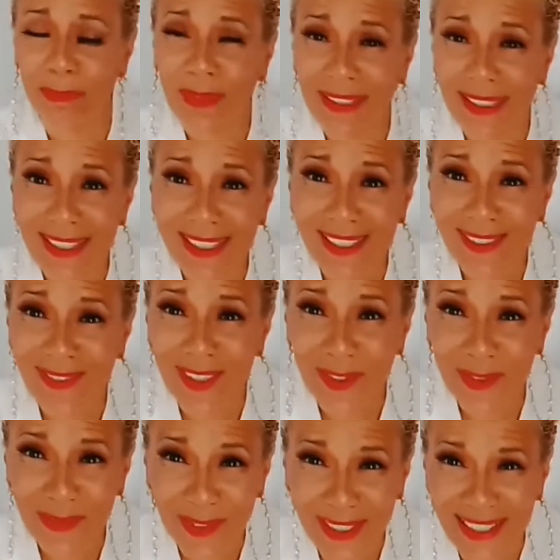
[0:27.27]
please feel
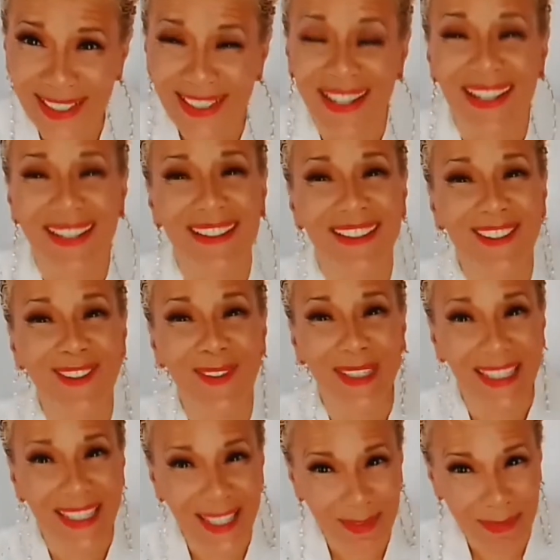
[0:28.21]
free to
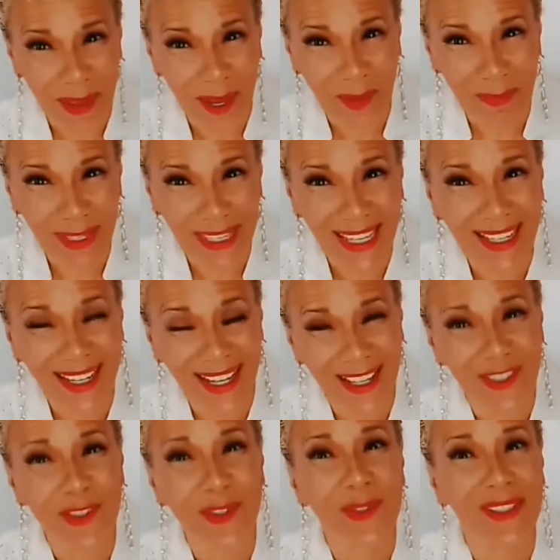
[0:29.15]
email me at
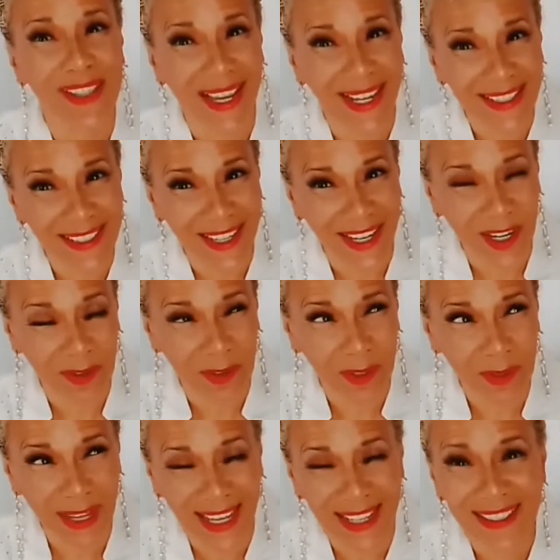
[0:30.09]

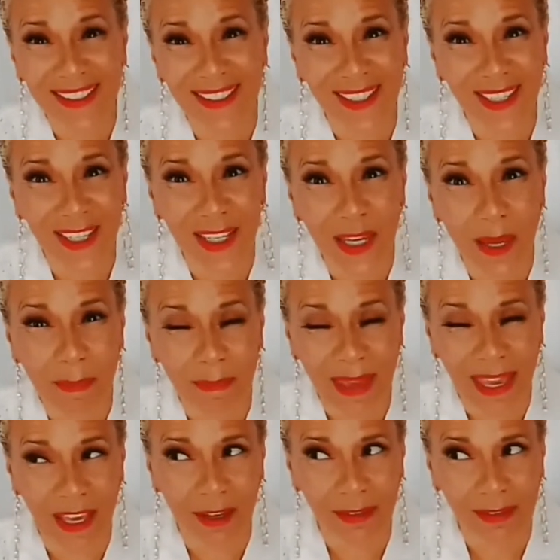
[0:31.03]
angelslighttarot at
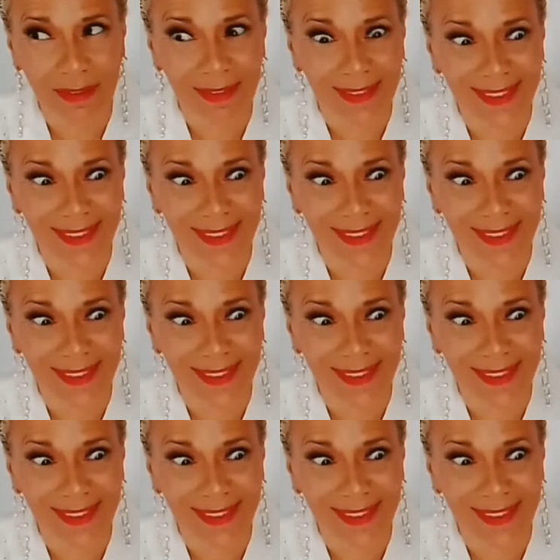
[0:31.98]
gmail.com.